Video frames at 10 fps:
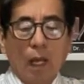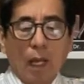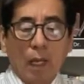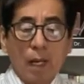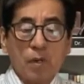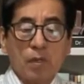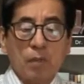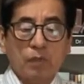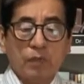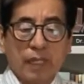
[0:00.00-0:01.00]
And I'm going to
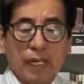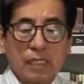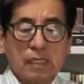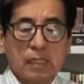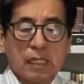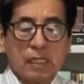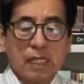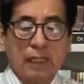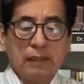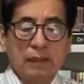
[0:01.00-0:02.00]
move to the next
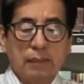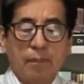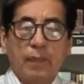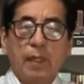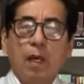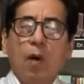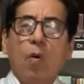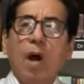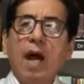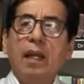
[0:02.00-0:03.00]
slide.
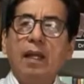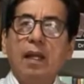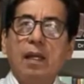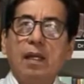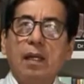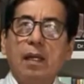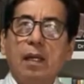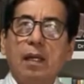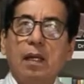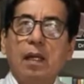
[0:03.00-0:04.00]
Why
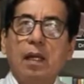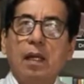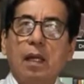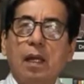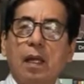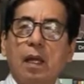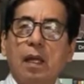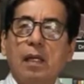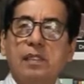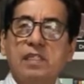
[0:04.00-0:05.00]

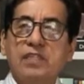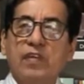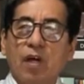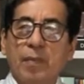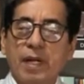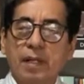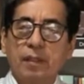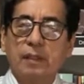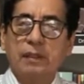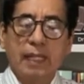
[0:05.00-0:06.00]
is this
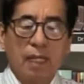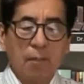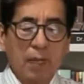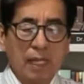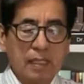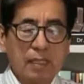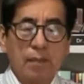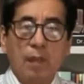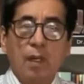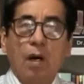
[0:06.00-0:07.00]
phenomenon taking place?
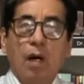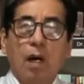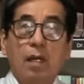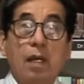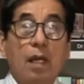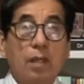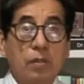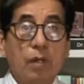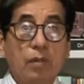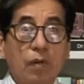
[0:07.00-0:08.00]

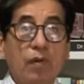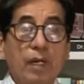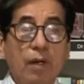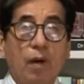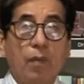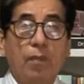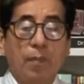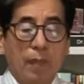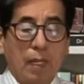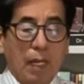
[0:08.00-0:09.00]
You already know.
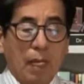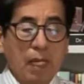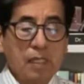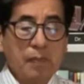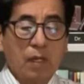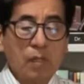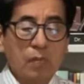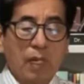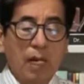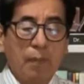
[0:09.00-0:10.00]
It is because
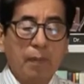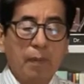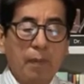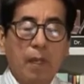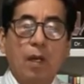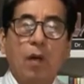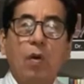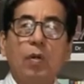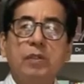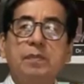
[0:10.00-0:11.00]
we have
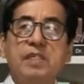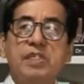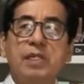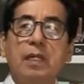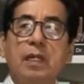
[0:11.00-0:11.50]
good machine